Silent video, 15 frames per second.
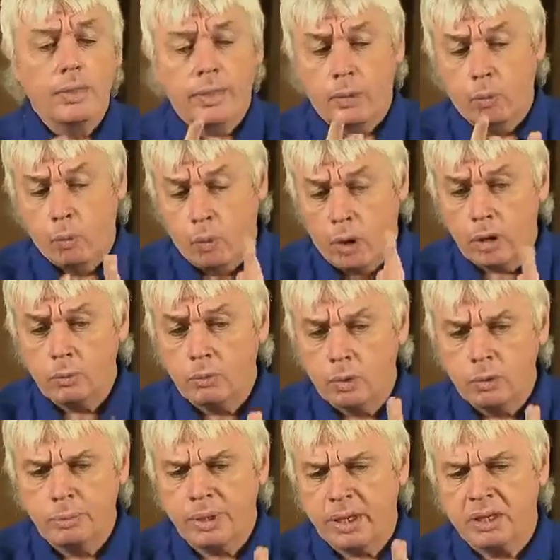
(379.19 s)
then one
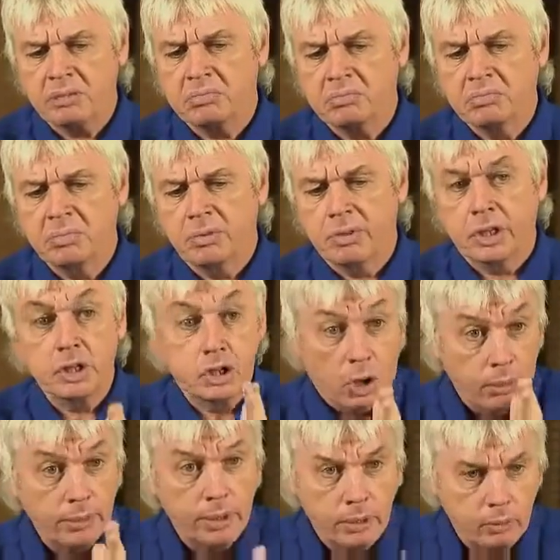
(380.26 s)
will be the
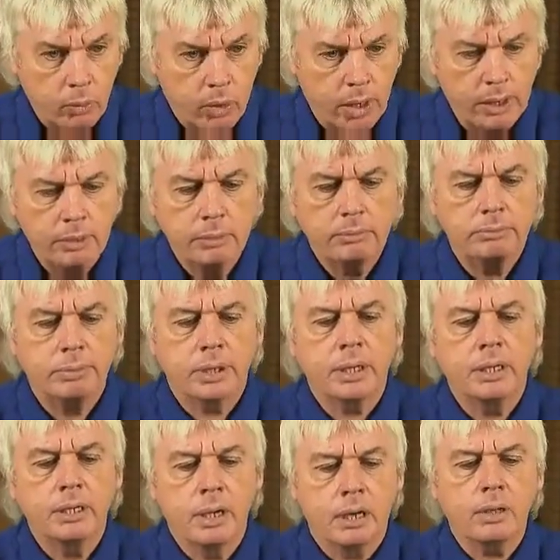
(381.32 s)
dominant one,
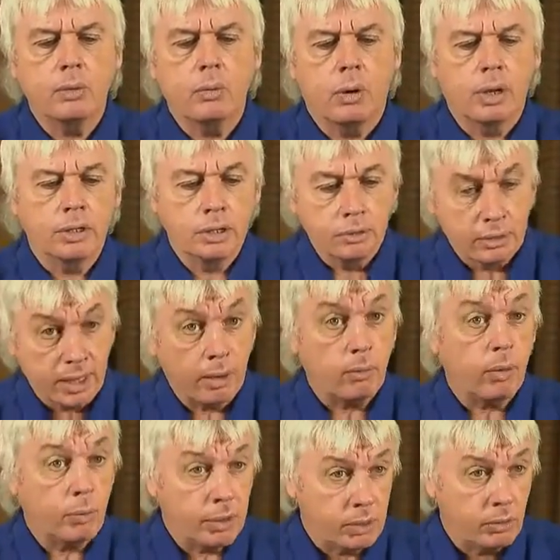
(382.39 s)
but another one, you'll
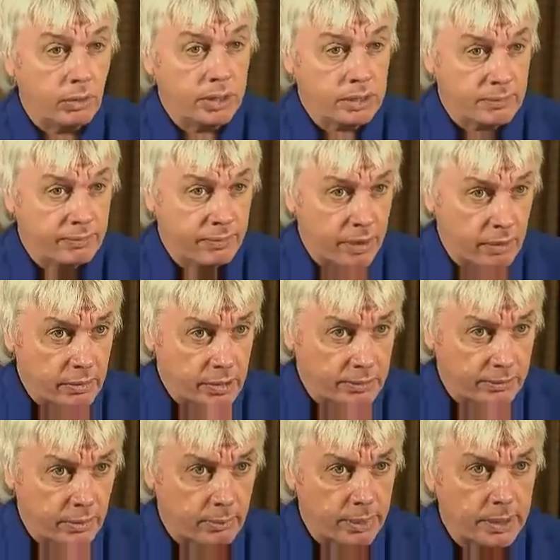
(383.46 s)
get what we call
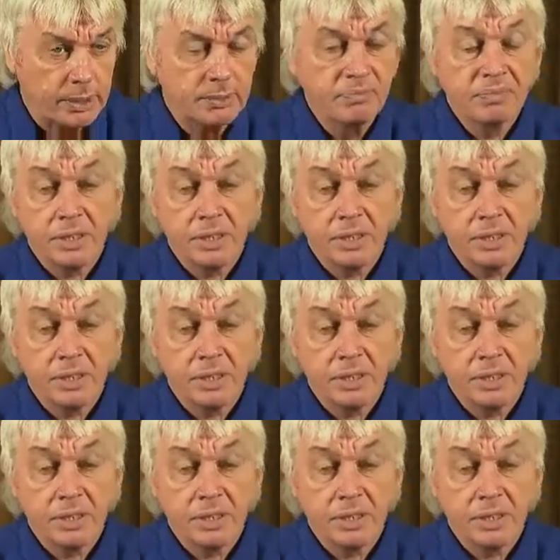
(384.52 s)
interference from it.